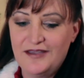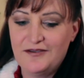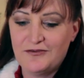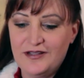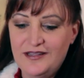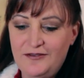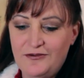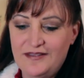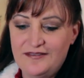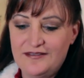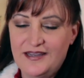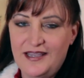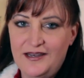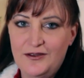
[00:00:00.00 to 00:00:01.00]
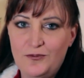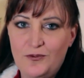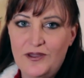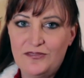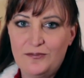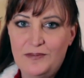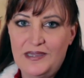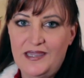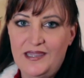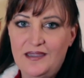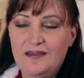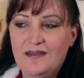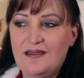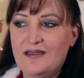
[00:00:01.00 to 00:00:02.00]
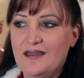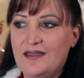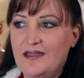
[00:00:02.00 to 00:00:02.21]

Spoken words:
So that really resonated with me,